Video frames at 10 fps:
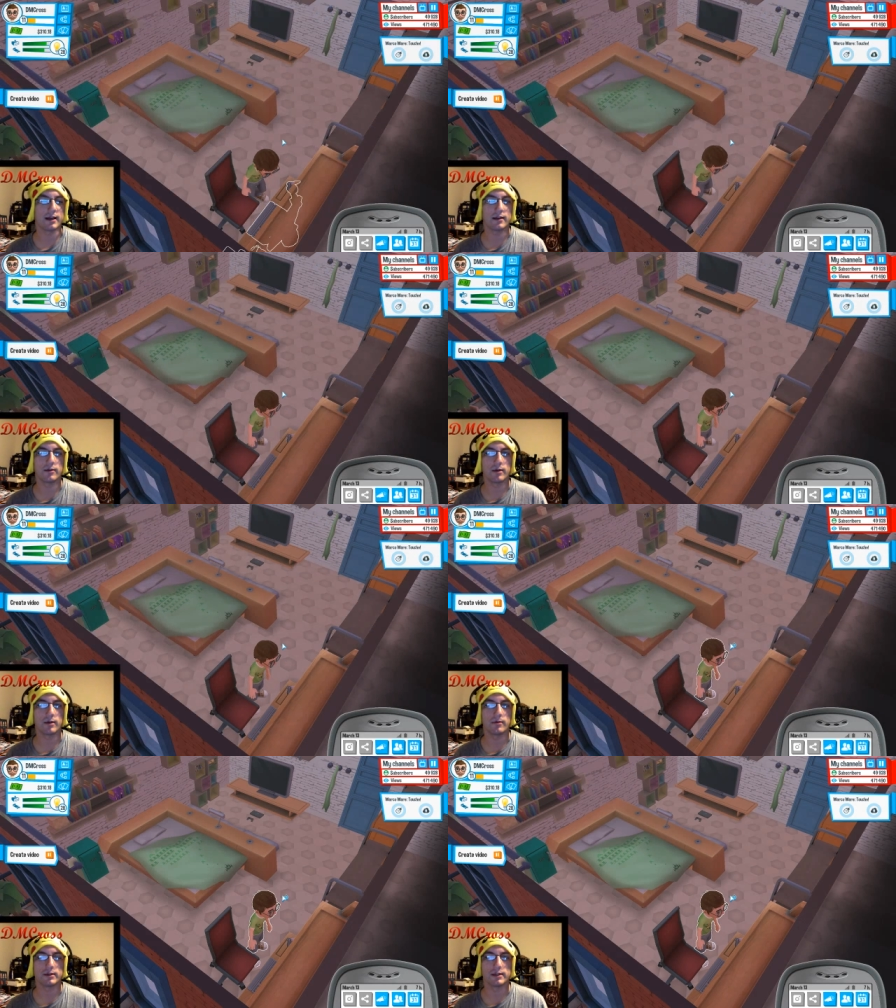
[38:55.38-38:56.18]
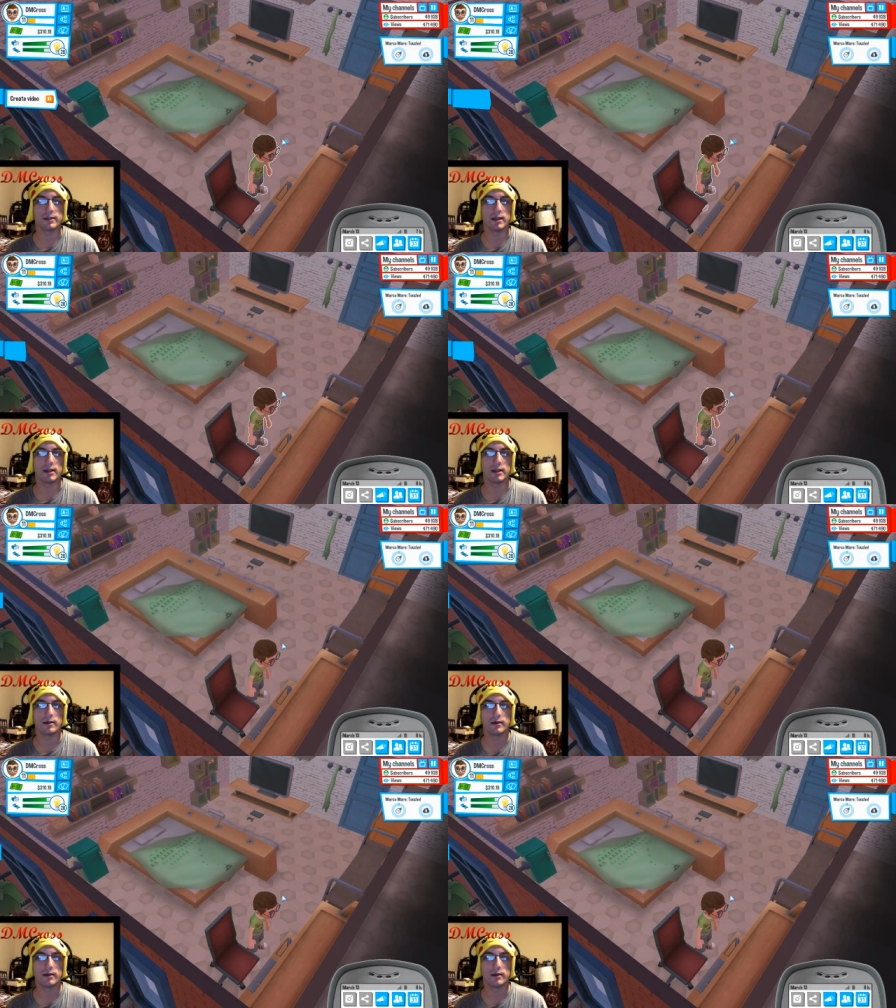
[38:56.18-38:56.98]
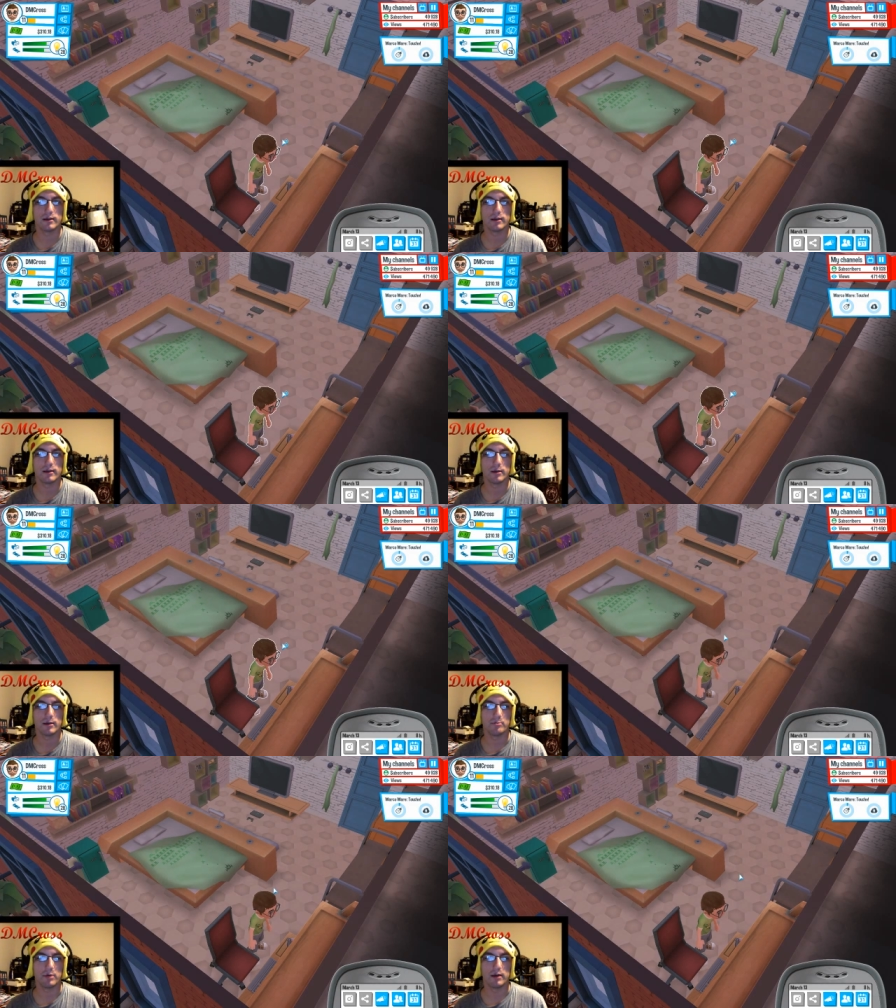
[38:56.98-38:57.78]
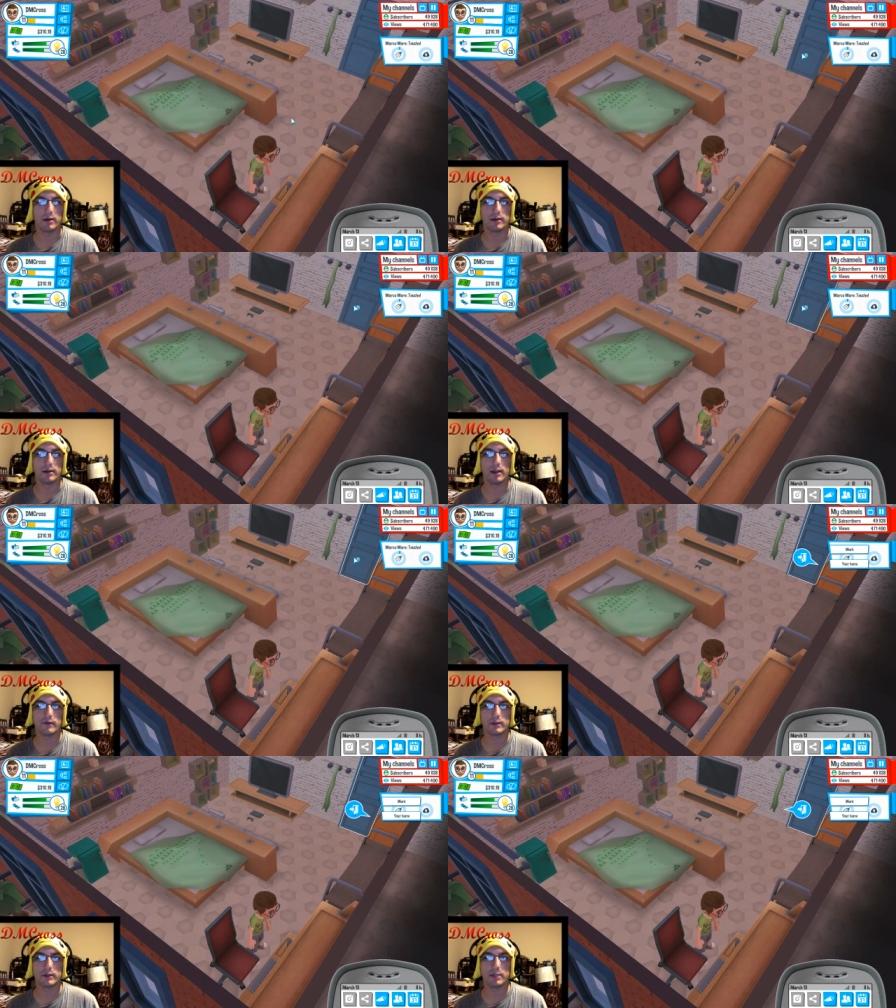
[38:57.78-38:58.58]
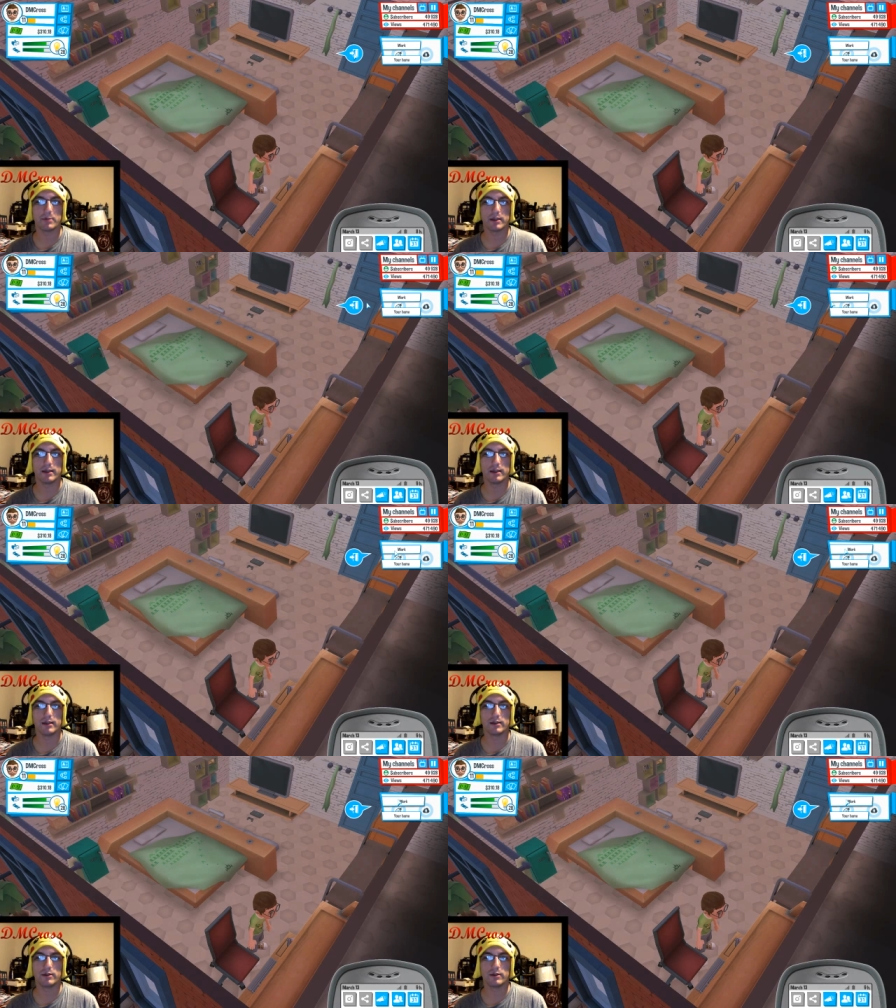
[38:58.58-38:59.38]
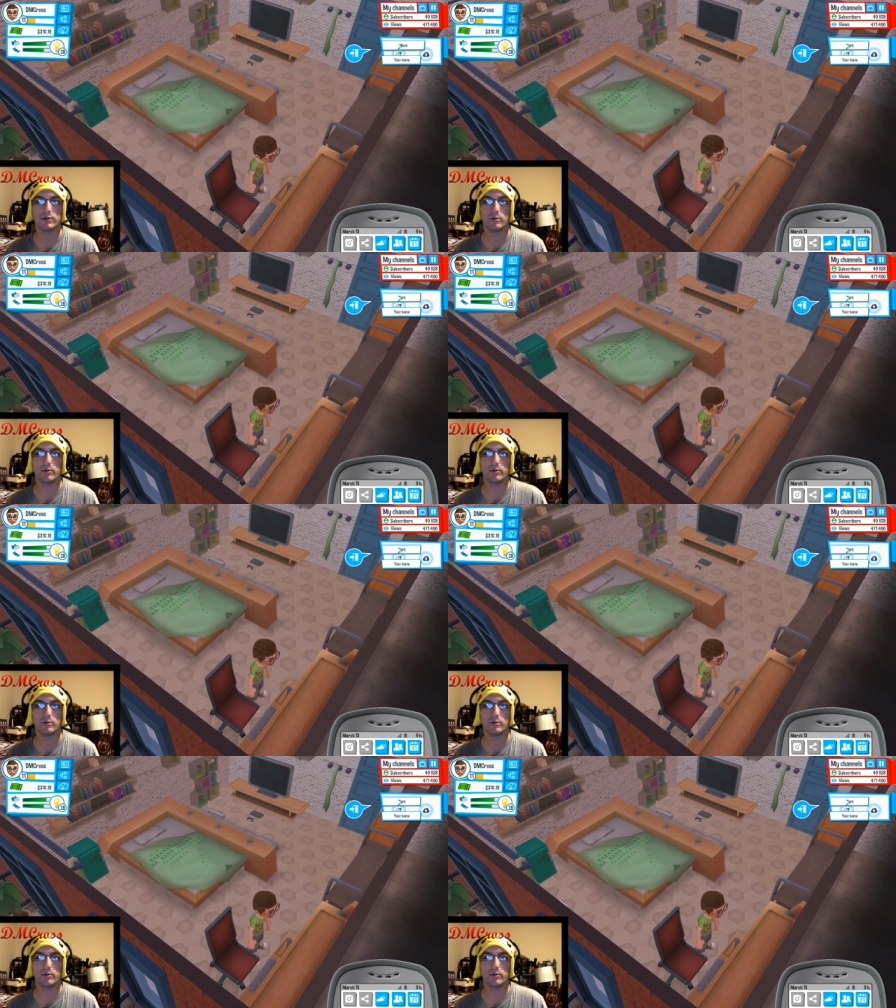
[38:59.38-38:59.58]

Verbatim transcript: of know what I want to say, but never typically to a